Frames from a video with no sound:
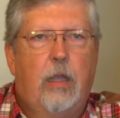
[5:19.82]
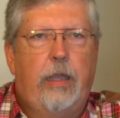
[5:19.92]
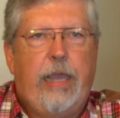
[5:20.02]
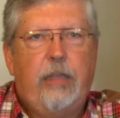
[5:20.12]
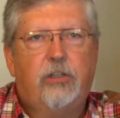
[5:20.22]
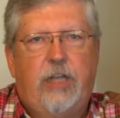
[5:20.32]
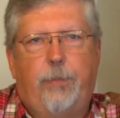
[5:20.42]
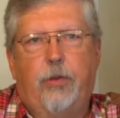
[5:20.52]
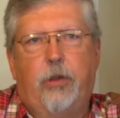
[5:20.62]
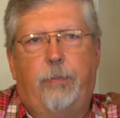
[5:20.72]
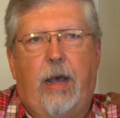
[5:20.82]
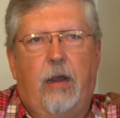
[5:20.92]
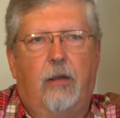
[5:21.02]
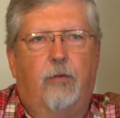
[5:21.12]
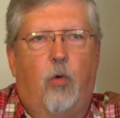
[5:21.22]
Each typical
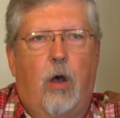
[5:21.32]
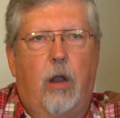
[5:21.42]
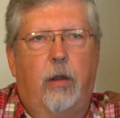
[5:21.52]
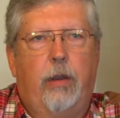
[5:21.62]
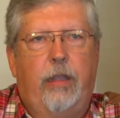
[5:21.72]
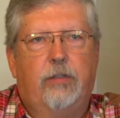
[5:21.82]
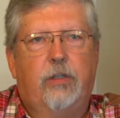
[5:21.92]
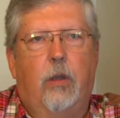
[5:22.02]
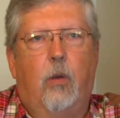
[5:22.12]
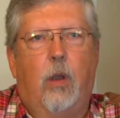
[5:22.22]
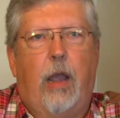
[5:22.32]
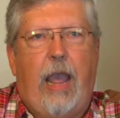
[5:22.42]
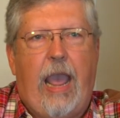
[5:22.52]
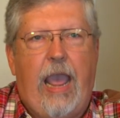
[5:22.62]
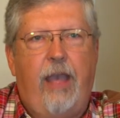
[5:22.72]
bottle of water is
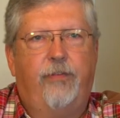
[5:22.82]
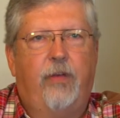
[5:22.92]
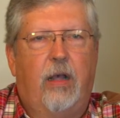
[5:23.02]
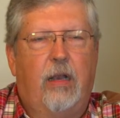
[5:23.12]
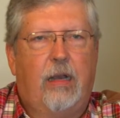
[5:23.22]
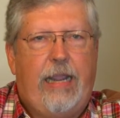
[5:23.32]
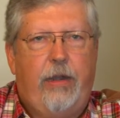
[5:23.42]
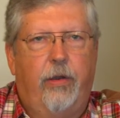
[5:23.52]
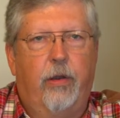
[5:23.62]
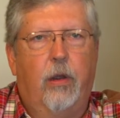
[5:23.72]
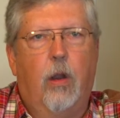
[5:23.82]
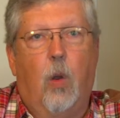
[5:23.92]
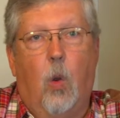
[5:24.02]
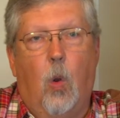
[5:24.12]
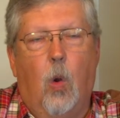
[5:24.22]
half a liter,
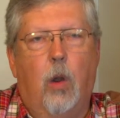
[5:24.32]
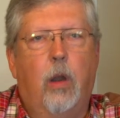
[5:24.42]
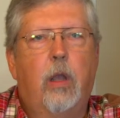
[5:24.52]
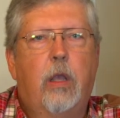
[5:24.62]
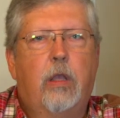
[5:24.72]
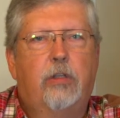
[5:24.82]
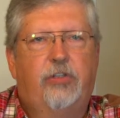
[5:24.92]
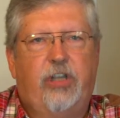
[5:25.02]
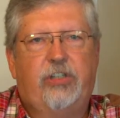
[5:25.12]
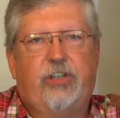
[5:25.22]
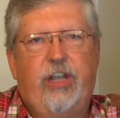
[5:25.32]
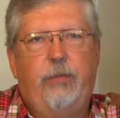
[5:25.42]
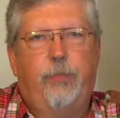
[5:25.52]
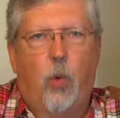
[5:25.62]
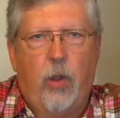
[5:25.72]
or
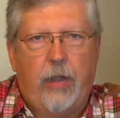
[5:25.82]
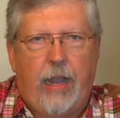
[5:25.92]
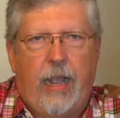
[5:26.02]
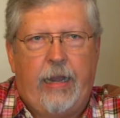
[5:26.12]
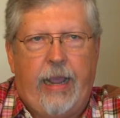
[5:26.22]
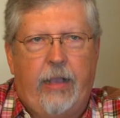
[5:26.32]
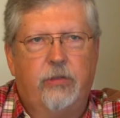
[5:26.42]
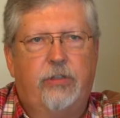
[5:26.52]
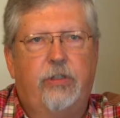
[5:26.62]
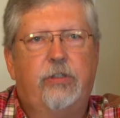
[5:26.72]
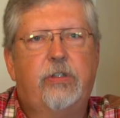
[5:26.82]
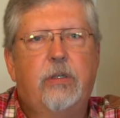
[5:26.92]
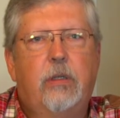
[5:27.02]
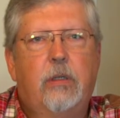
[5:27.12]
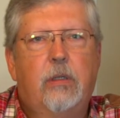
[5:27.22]
16.9
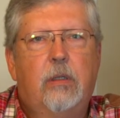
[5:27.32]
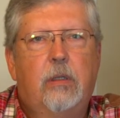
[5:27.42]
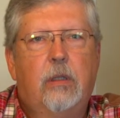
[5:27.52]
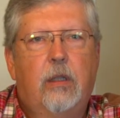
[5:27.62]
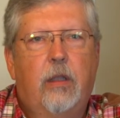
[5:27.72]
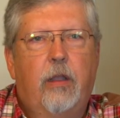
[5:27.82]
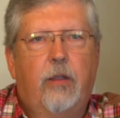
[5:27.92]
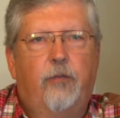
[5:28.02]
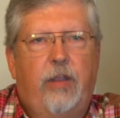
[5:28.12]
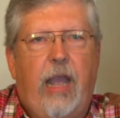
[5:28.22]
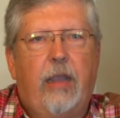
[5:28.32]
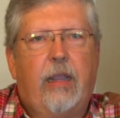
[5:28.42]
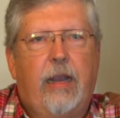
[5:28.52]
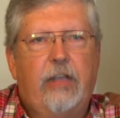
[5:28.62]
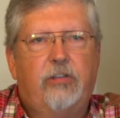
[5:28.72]
ounces. For
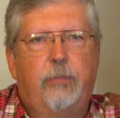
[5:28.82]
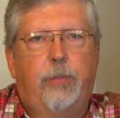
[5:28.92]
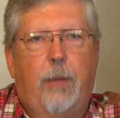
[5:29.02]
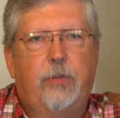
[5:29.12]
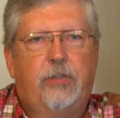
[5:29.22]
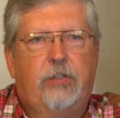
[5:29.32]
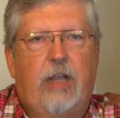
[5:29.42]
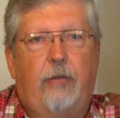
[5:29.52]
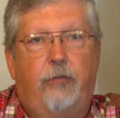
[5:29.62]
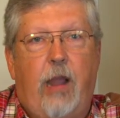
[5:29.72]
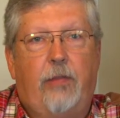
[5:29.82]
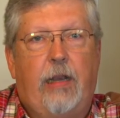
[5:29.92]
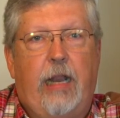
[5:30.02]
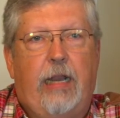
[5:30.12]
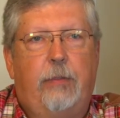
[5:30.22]
calculation purposes, I've
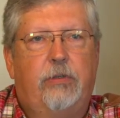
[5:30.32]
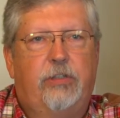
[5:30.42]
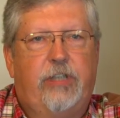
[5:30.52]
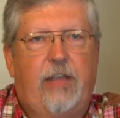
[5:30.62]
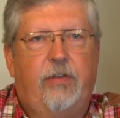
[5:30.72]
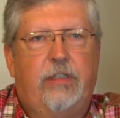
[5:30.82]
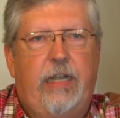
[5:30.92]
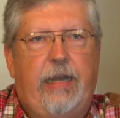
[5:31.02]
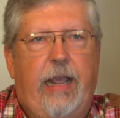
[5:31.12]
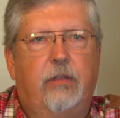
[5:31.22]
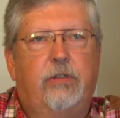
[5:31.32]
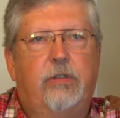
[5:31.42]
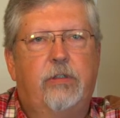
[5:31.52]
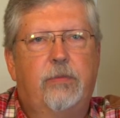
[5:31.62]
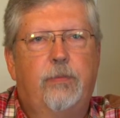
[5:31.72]
rounded that up to 17
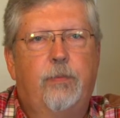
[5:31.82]
ounces.